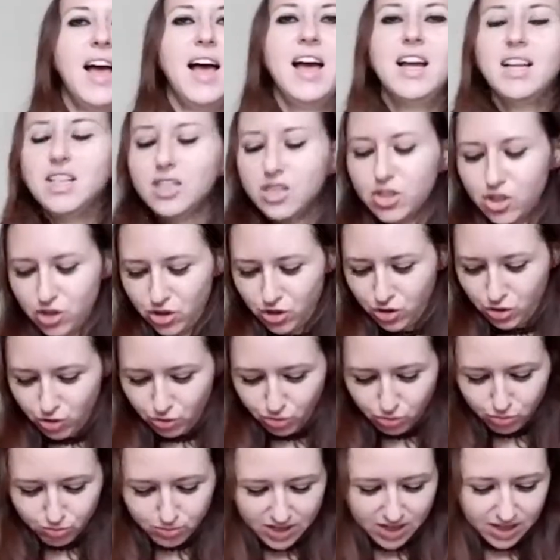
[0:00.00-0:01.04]
And
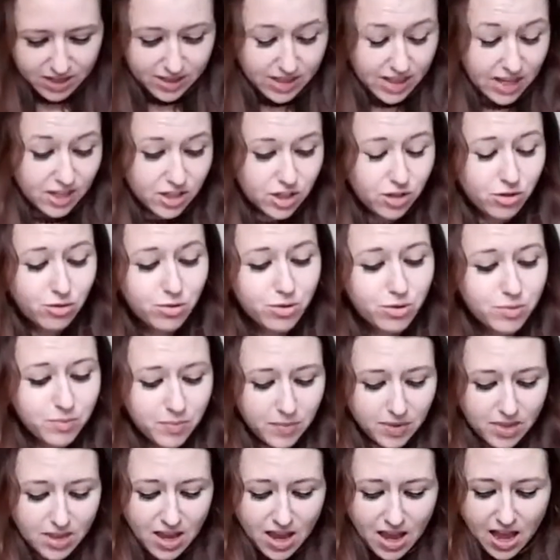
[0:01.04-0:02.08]
to make that true,
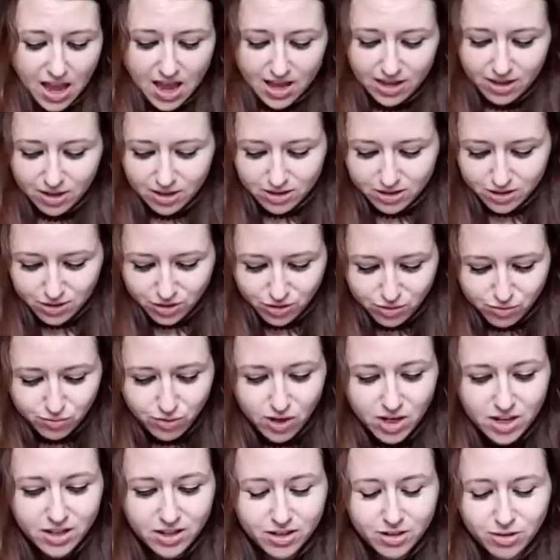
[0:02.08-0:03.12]
I got this
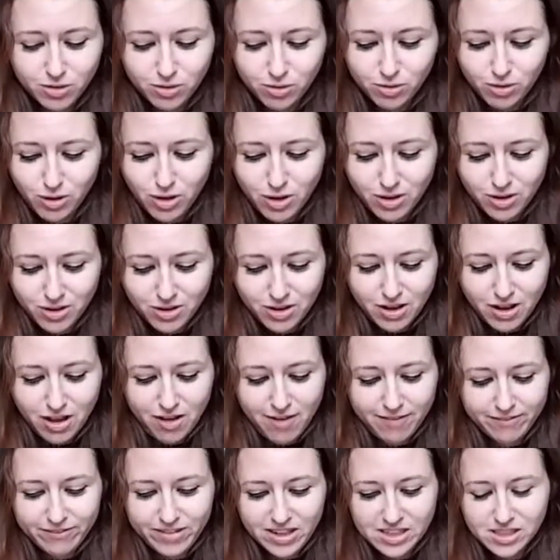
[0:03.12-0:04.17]
really cool
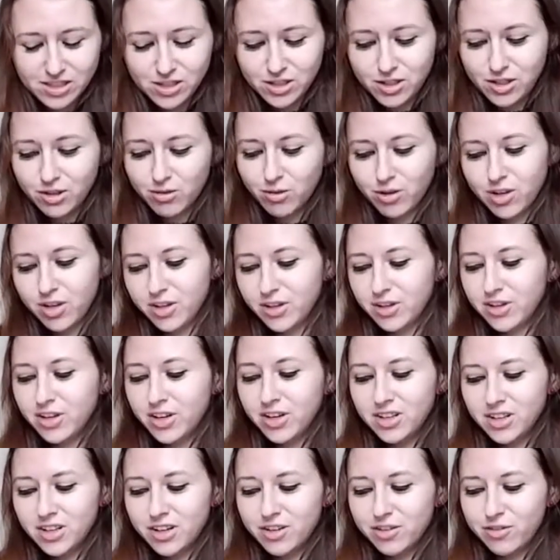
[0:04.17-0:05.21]
fancy looking
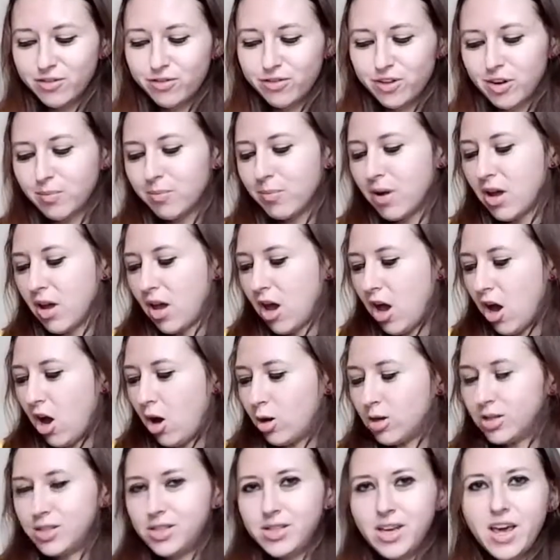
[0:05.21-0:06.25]
curler from
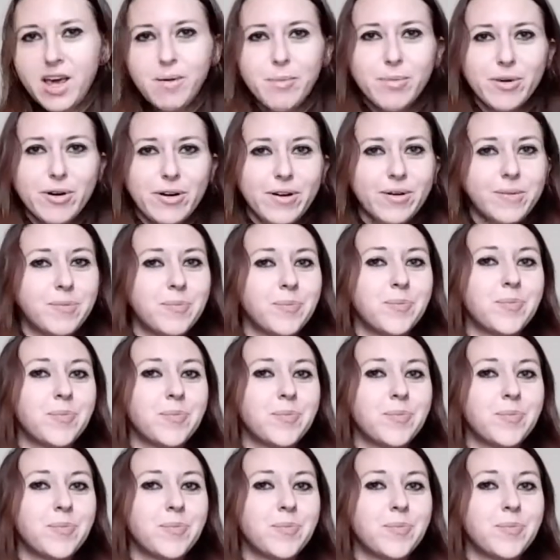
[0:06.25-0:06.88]
Jose Eber.